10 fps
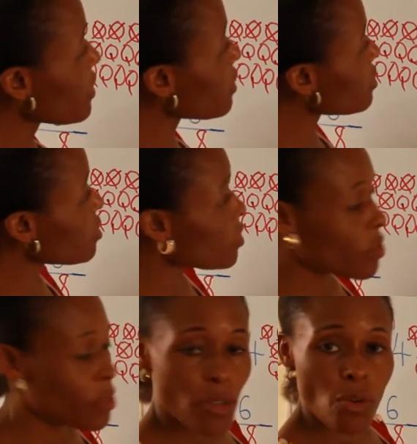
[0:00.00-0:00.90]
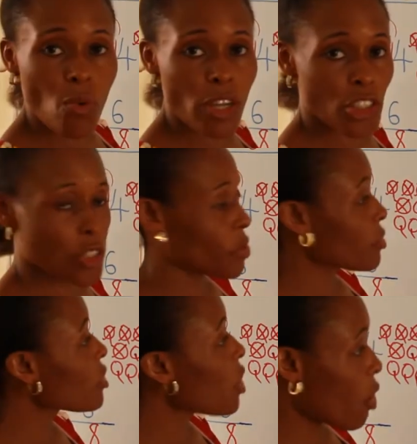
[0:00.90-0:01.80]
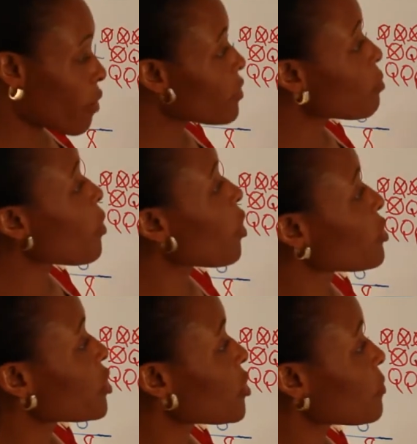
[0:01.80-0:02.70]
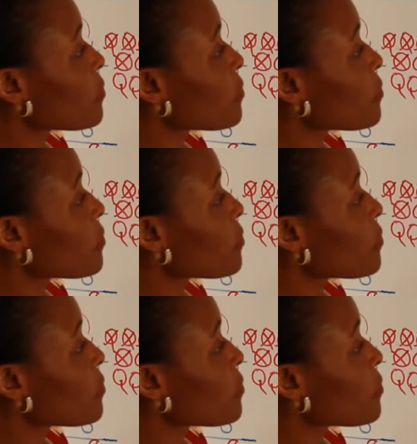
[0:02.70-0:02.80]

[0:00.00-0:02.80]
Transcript: next question on the board.